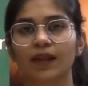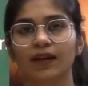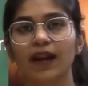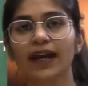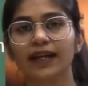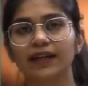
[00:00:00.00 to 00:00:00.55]

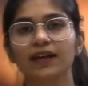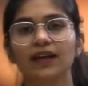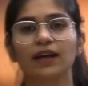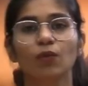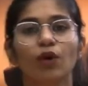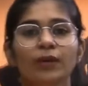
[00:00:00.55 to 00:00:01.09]
right?
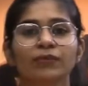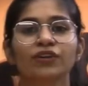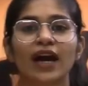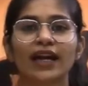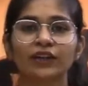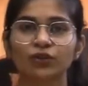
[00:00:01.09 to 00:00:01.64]
What I'm
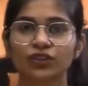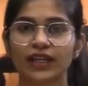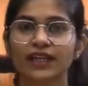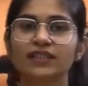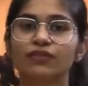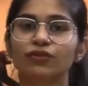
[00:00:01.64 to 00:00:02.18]
trying to say
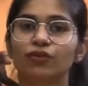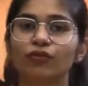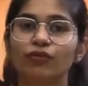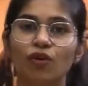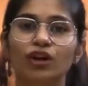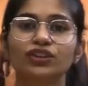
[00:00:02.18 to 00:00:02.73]
is, if you have
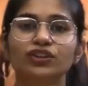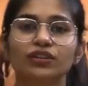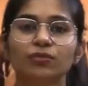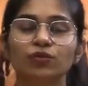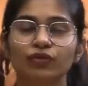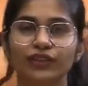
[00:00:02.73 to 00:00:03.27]
watched the
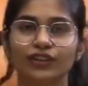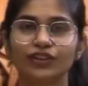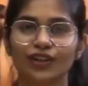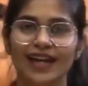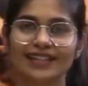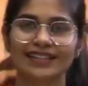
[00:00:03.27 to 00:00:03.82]
movie
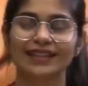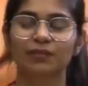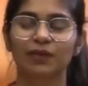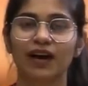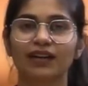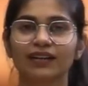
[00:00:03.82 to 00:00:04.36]
Jurassic
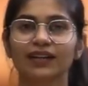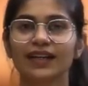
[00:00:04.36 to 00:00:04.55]
Park,